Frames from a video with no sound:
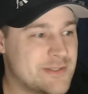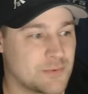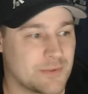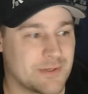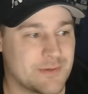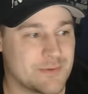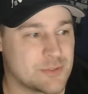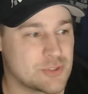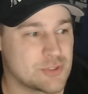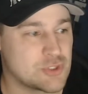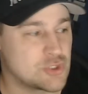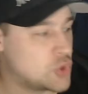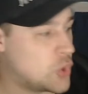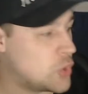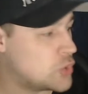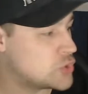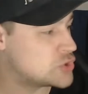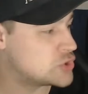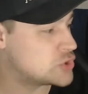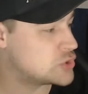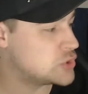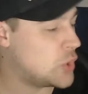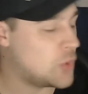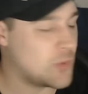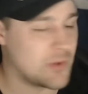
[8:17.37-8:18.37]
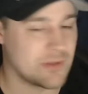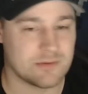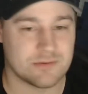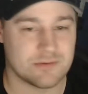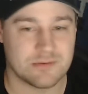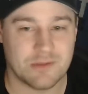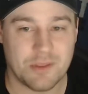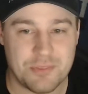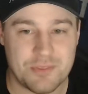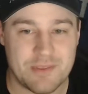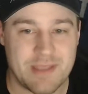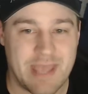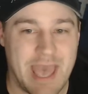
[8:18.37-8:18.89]
where it was so slow and
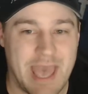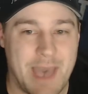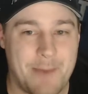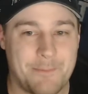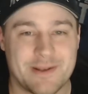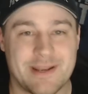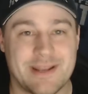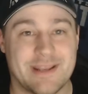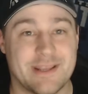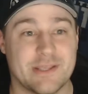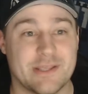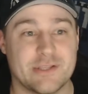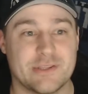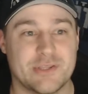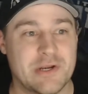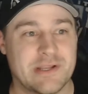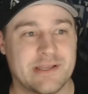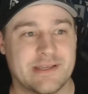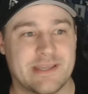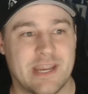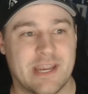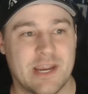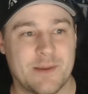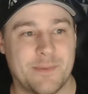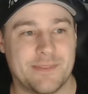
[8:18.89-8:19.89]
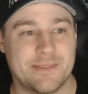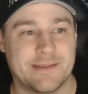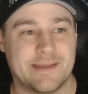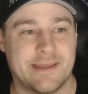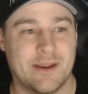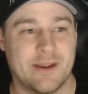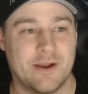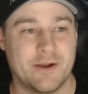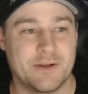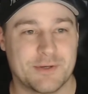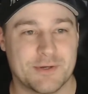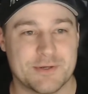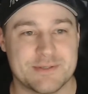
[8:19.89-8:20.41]
nothing happened and you didn't care about the
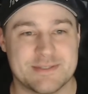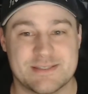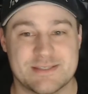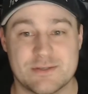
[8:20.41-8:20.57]
characters.